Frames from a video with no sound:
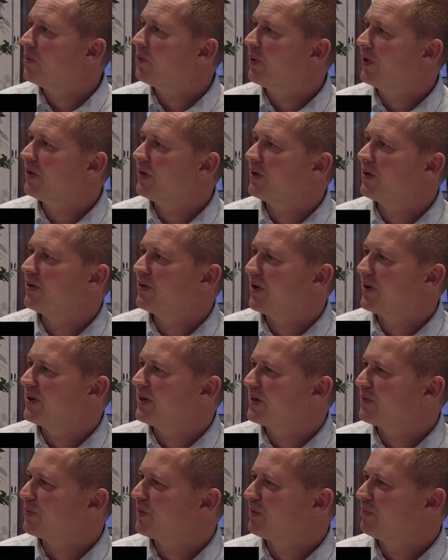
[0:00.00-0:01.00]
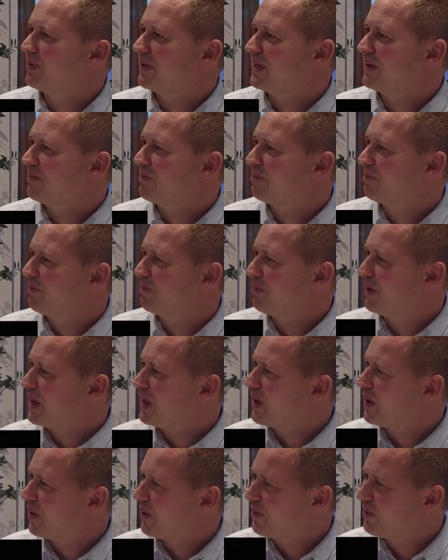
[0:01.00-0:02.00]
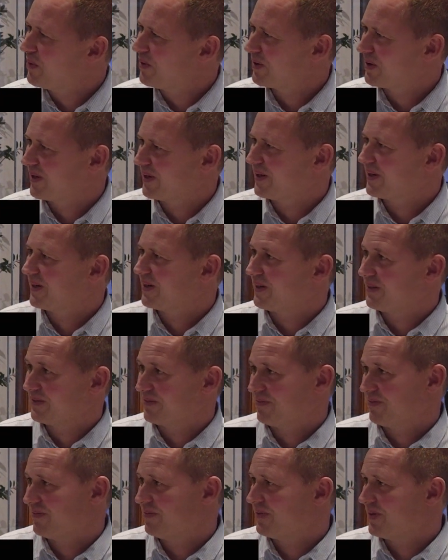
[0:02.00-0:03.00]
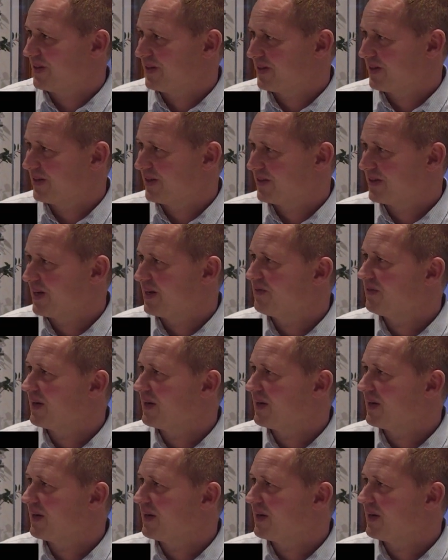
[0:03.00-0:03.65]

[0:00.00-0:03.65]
Whether or not it will be below the safe